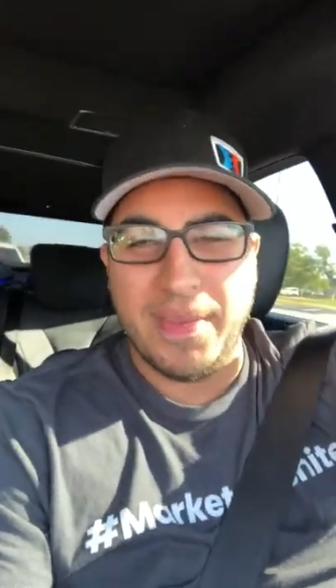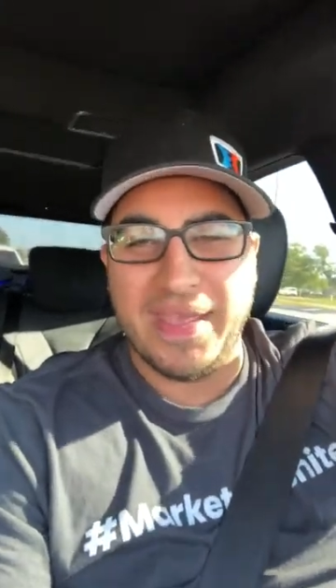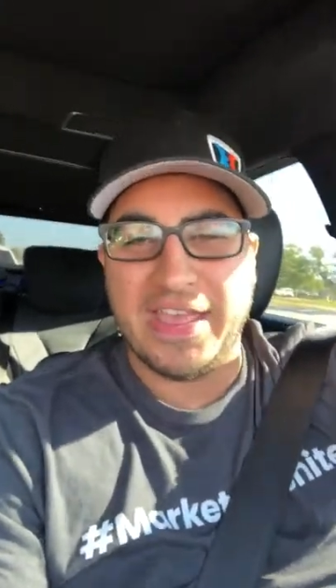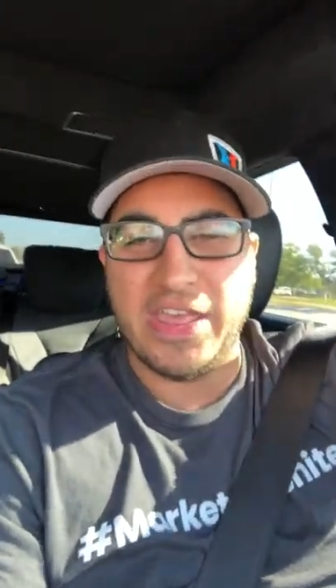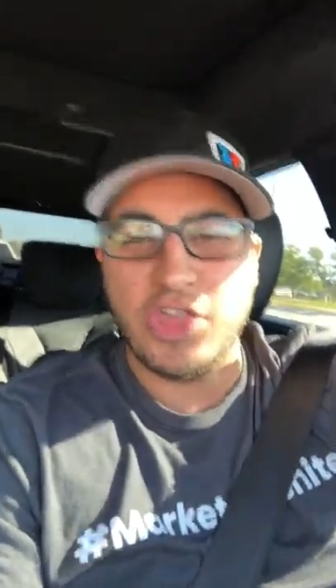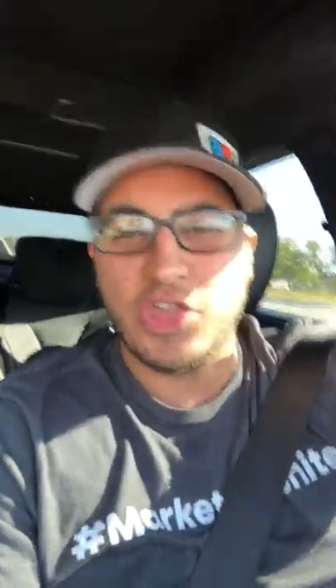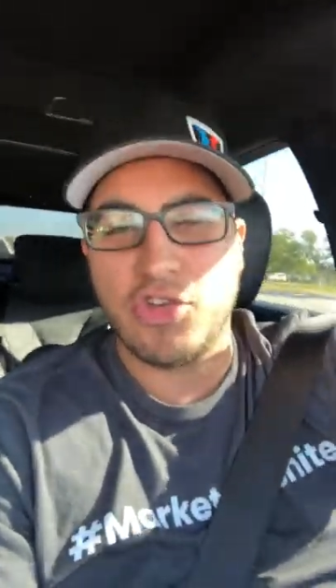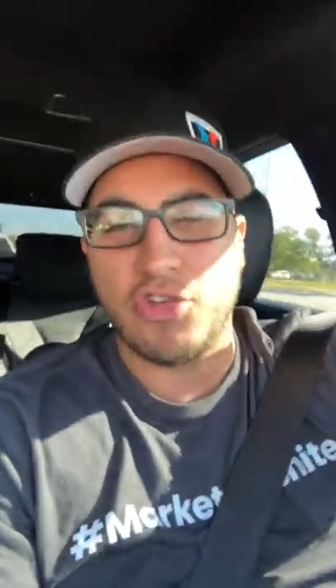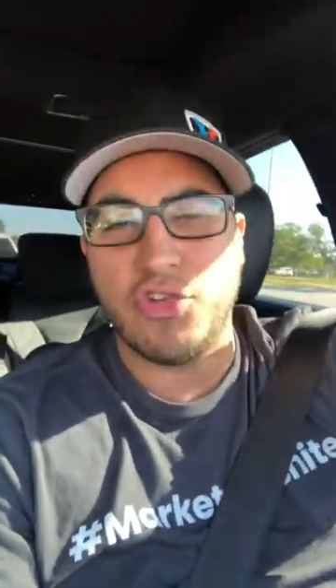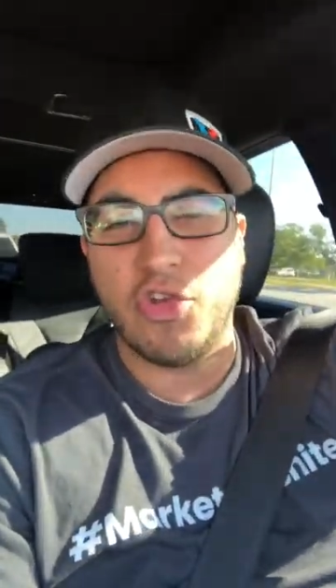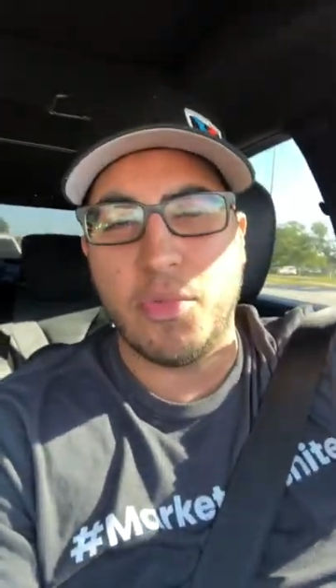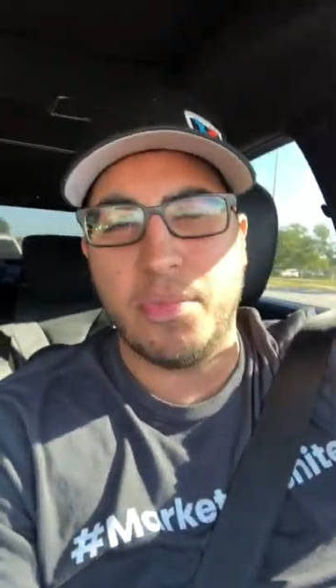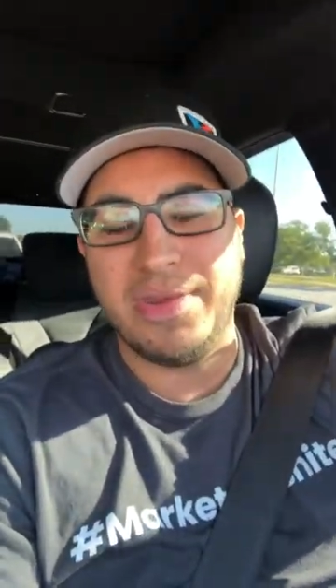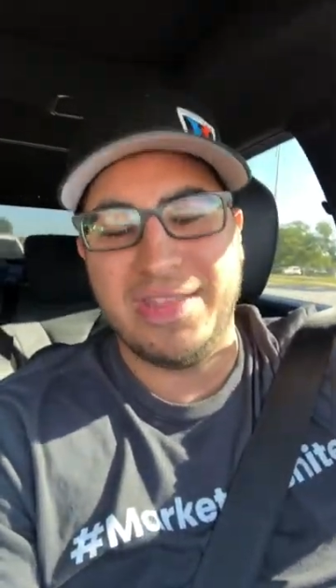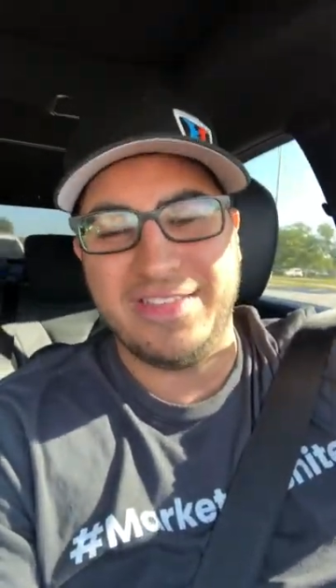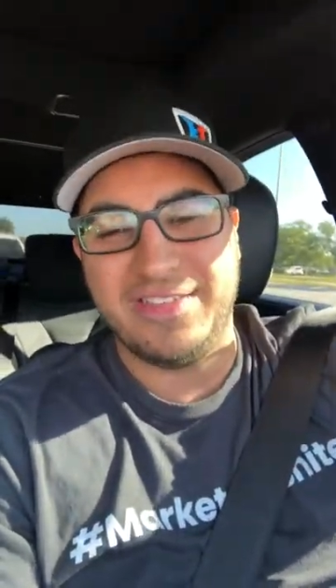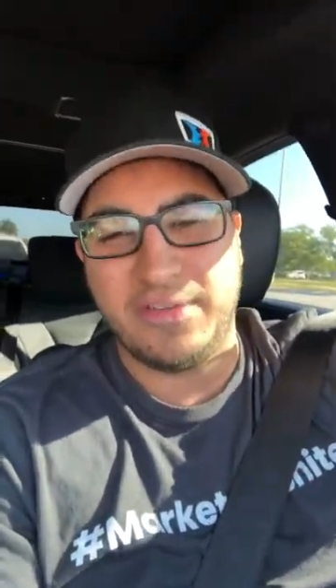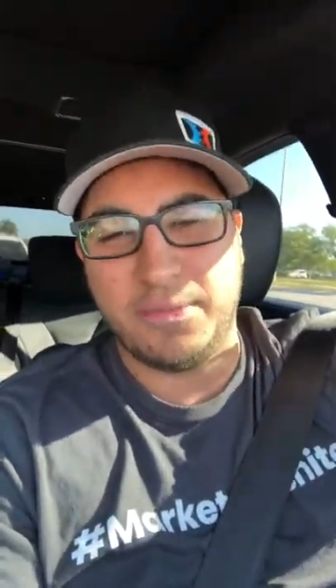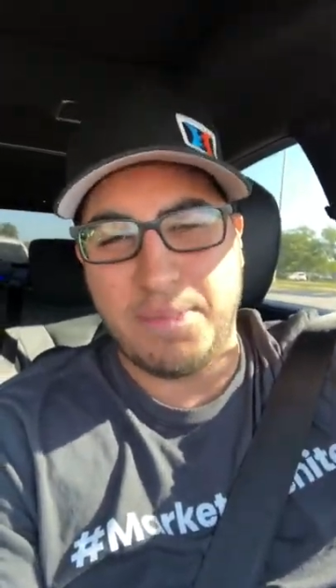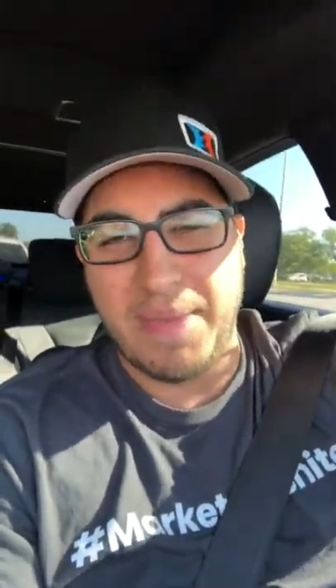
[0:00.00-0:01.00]
making sure
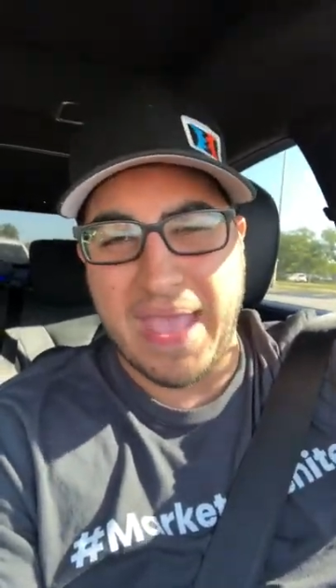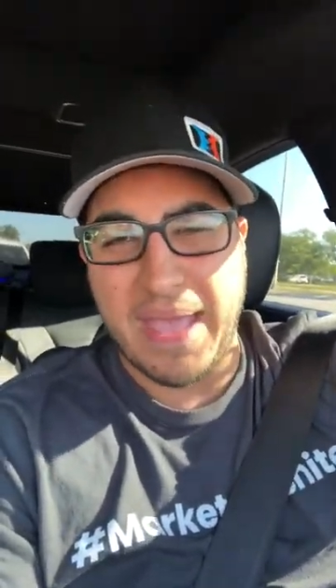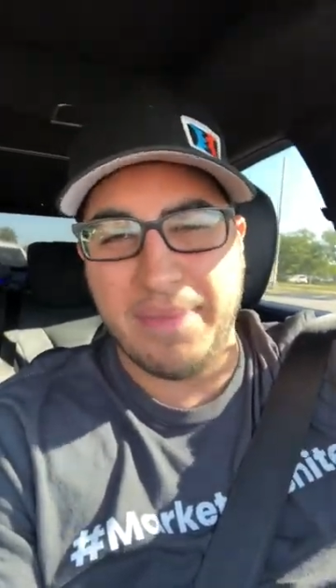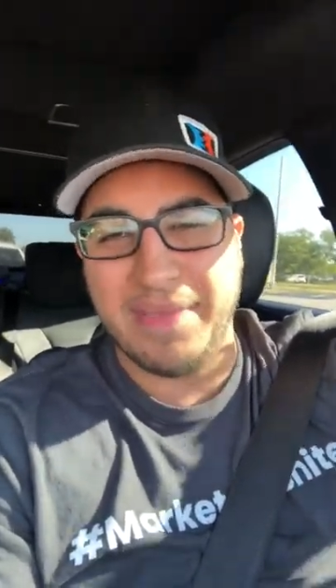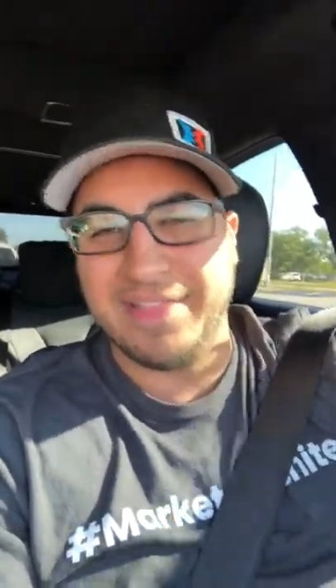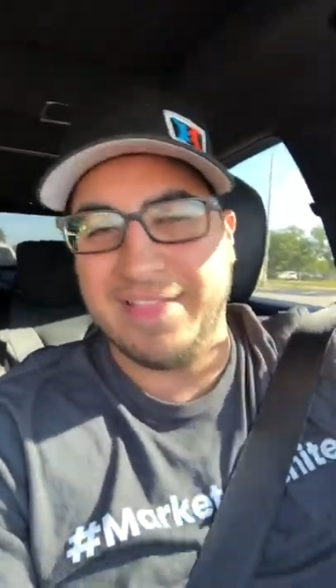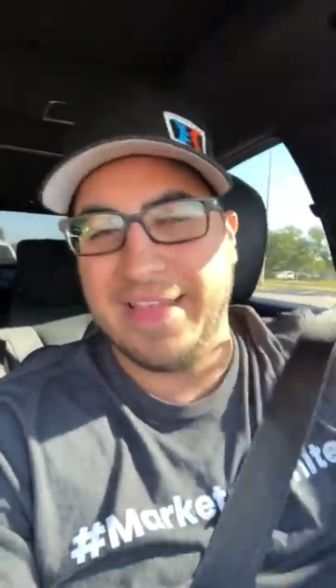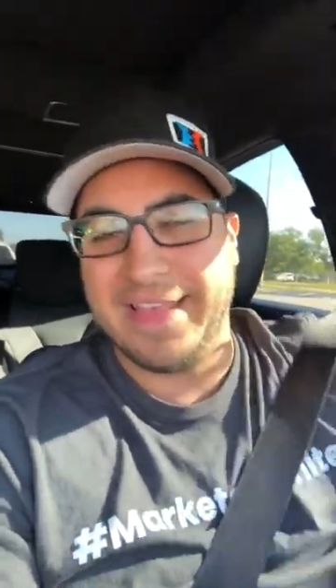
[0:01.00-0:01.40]
nobody's spamming.